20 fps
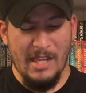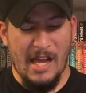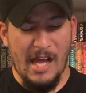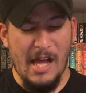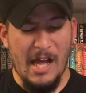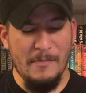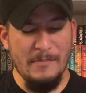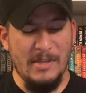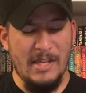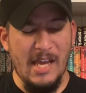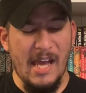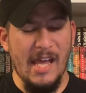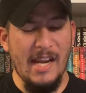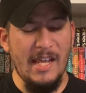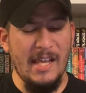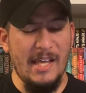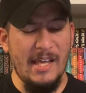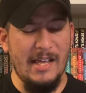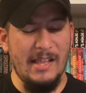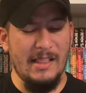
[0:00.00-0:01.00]
I'm
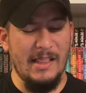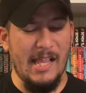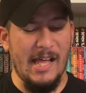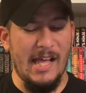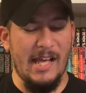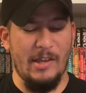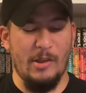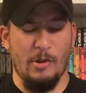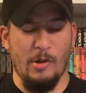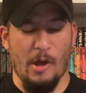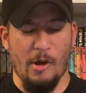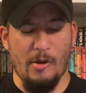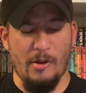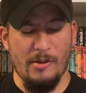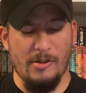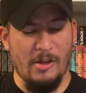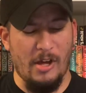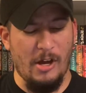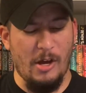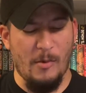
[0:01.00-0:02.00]
getting like
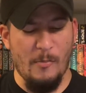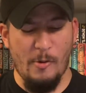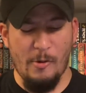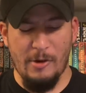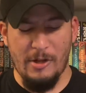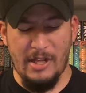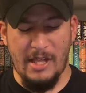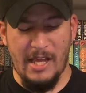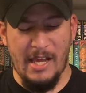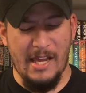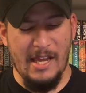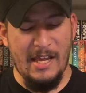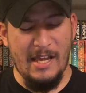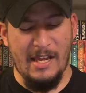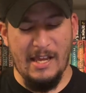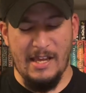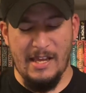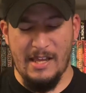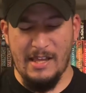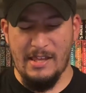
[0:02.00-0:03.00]
Sakamoto
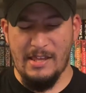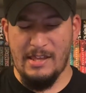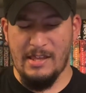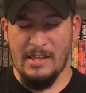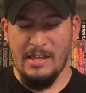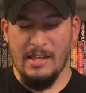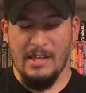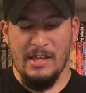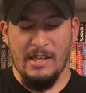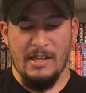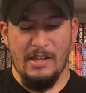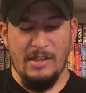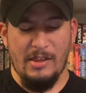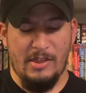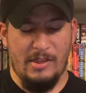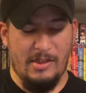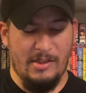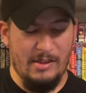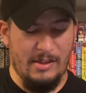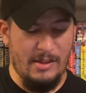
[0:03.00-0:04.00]
Days
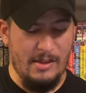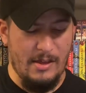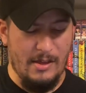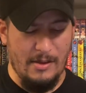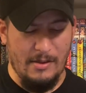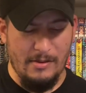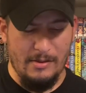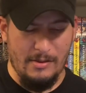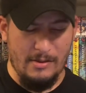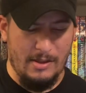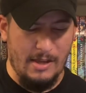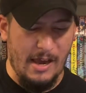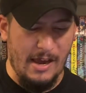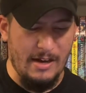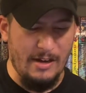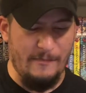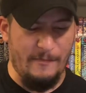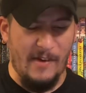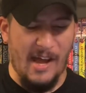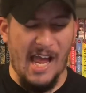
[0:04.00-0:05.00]

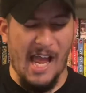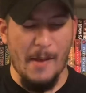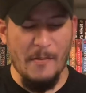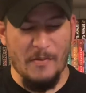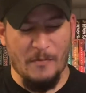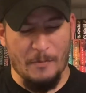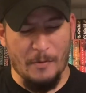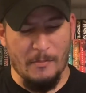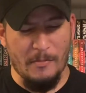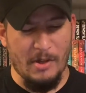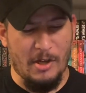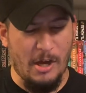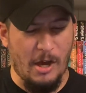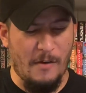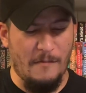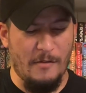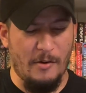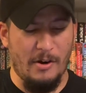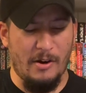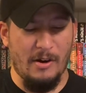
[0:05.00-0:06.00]
kind of vibes from the
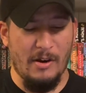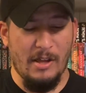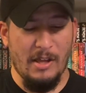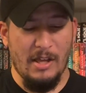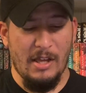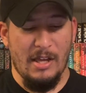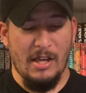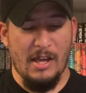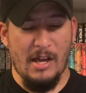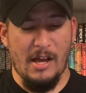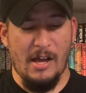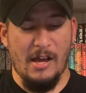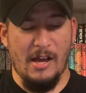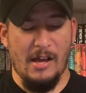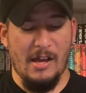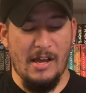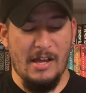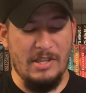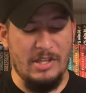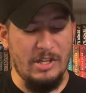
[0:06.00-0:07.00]
cover.
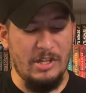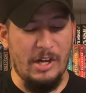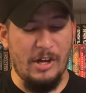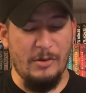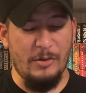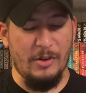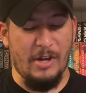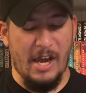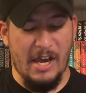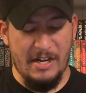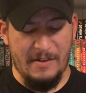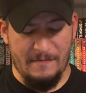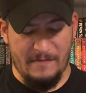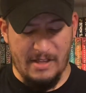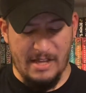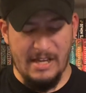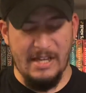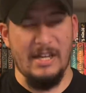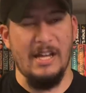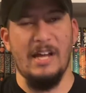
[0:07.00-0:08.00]
It's another kind of
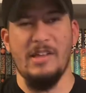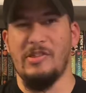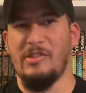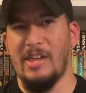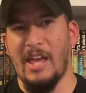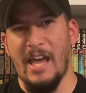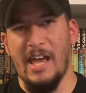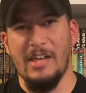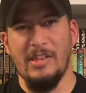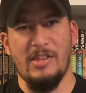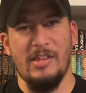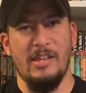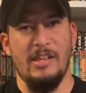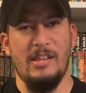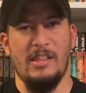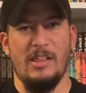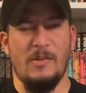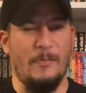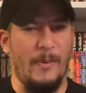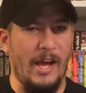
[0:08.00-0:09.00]
like
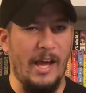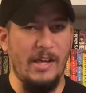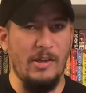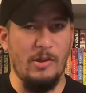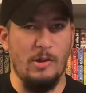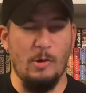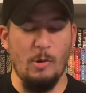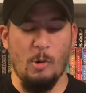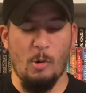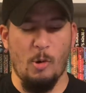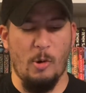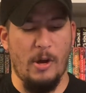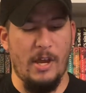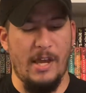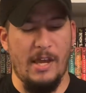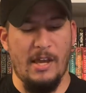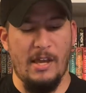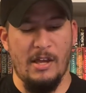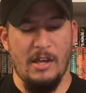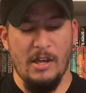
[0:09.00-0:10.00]
assassin spy
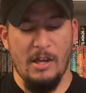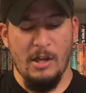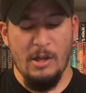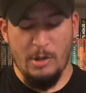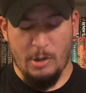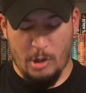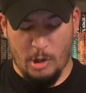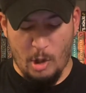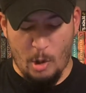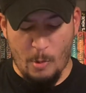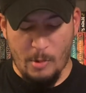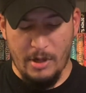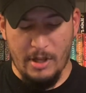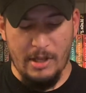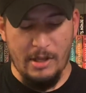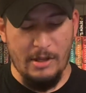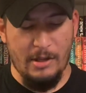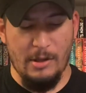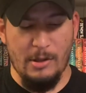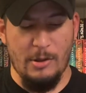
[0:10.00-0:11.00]
story,
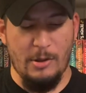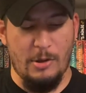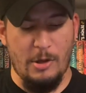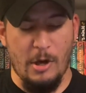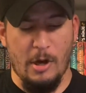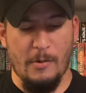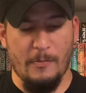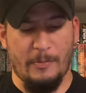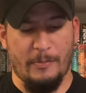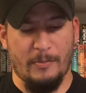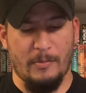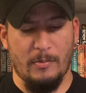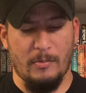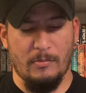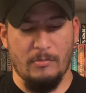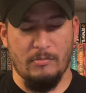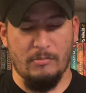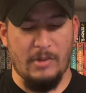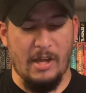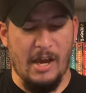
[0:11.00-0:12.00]
shonen jump
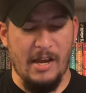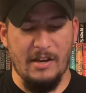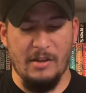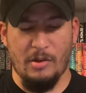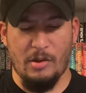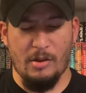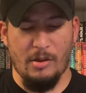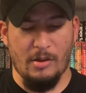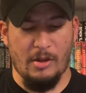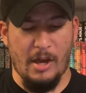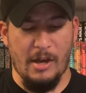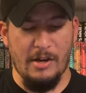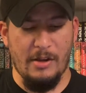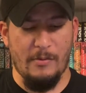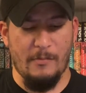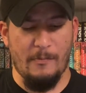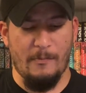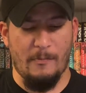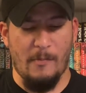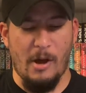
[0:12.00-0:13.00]
kind
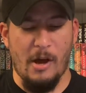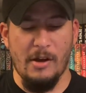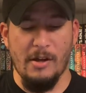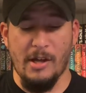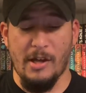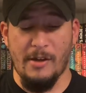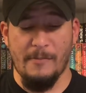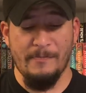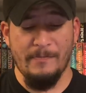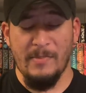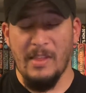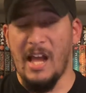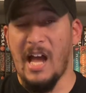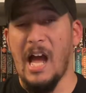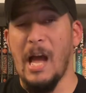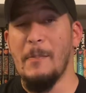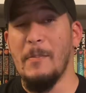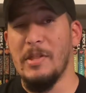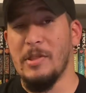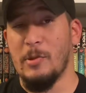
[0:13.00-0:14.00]
of manga.
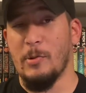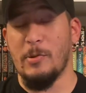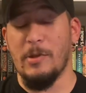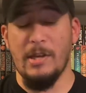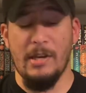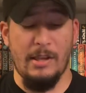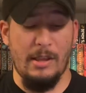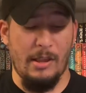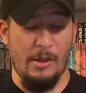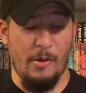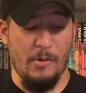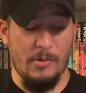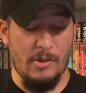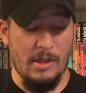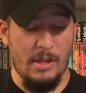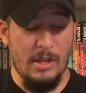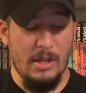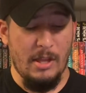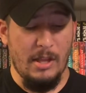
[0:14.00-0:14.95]
I'm interested in those.